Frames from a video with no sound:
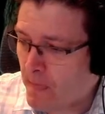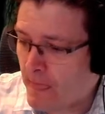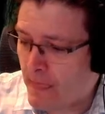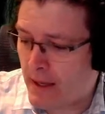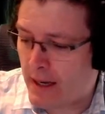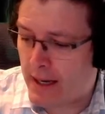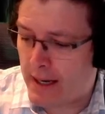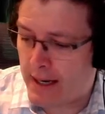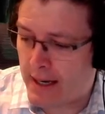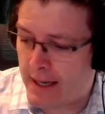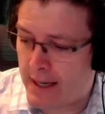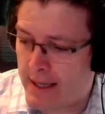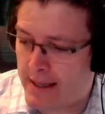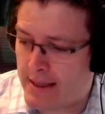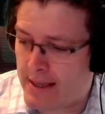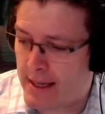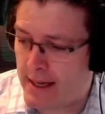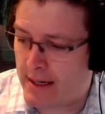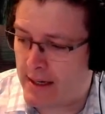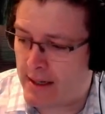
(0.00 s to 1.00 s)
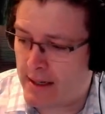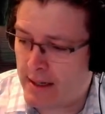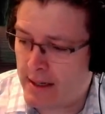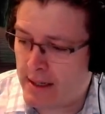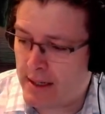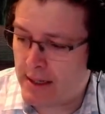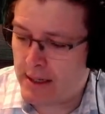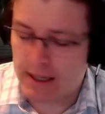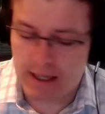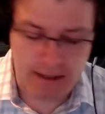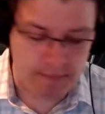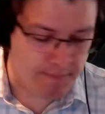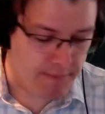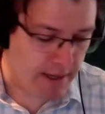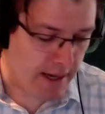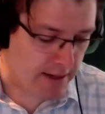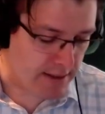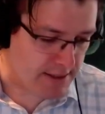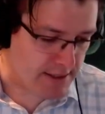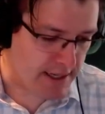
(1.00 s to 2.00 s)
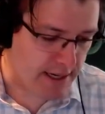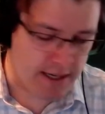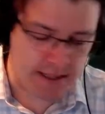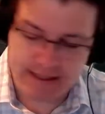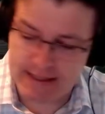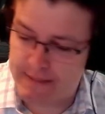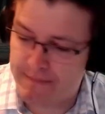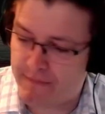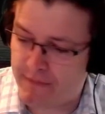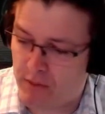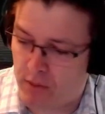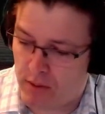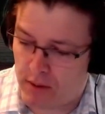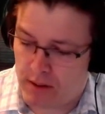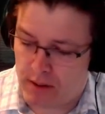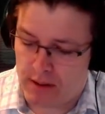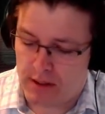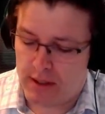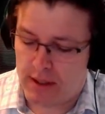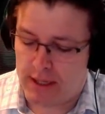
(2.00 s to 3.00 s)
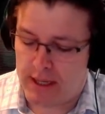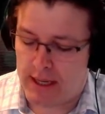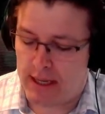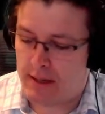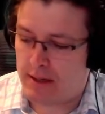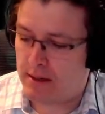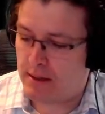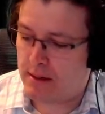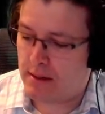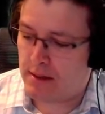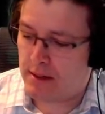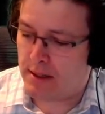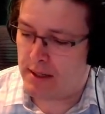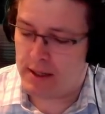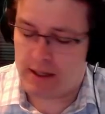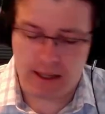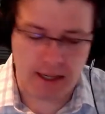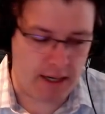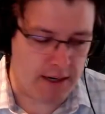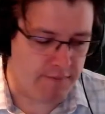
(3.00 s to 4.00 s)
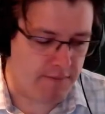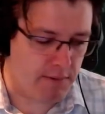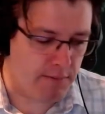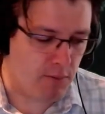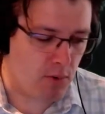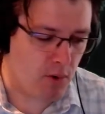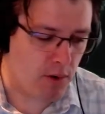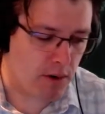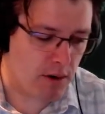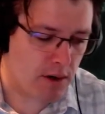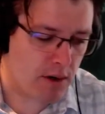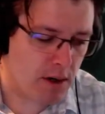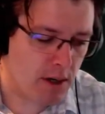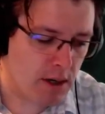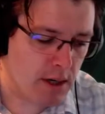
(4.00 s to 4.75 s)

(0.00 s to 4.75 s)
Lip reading: and then that'll set us up for, again, kind of a more